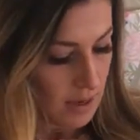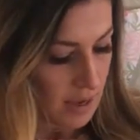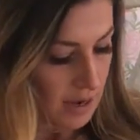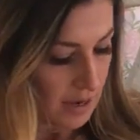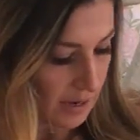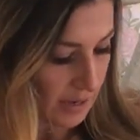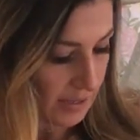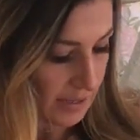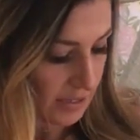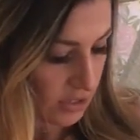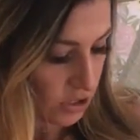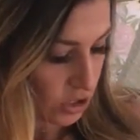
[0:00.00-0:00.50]

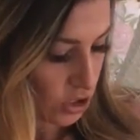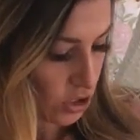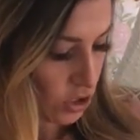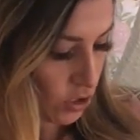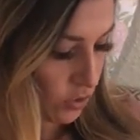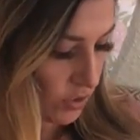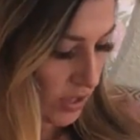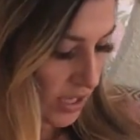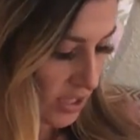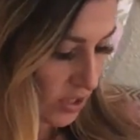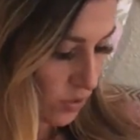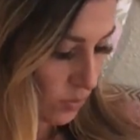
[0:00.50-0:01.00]
and I need to
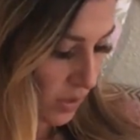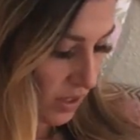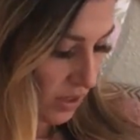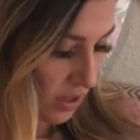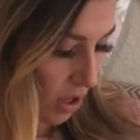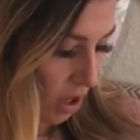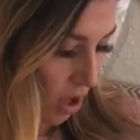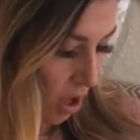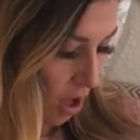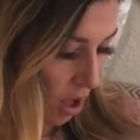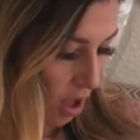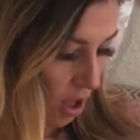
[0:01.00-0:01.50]
do this with
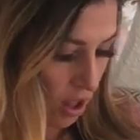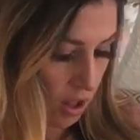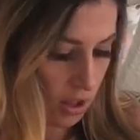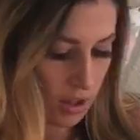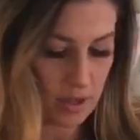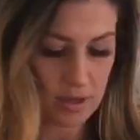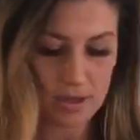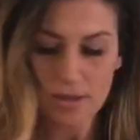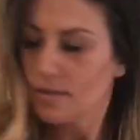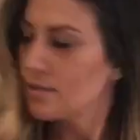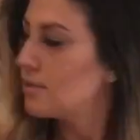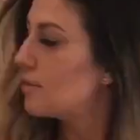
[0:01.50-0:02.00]

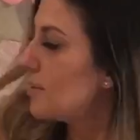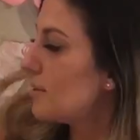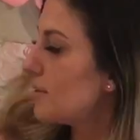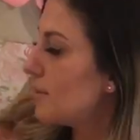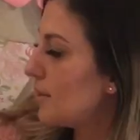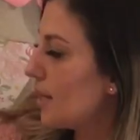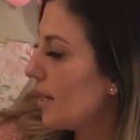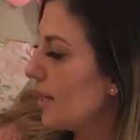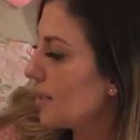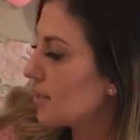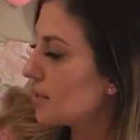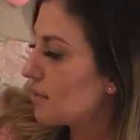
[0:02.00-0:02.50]
all
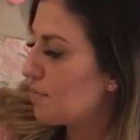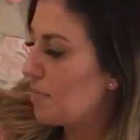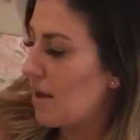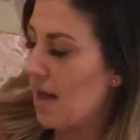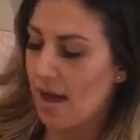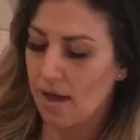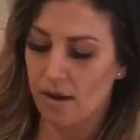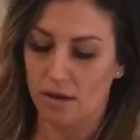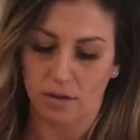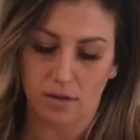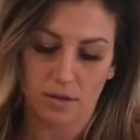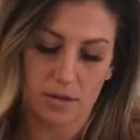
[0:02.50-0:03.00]
6
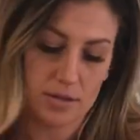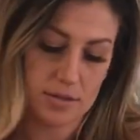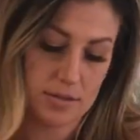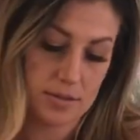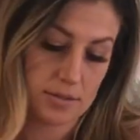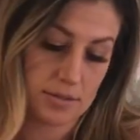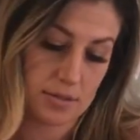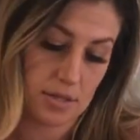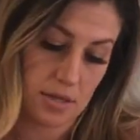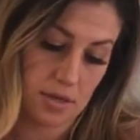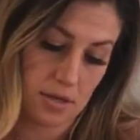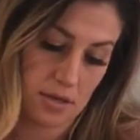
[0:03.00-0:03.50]

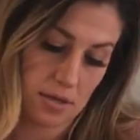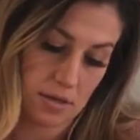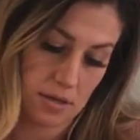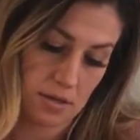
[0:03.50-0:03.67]
petals.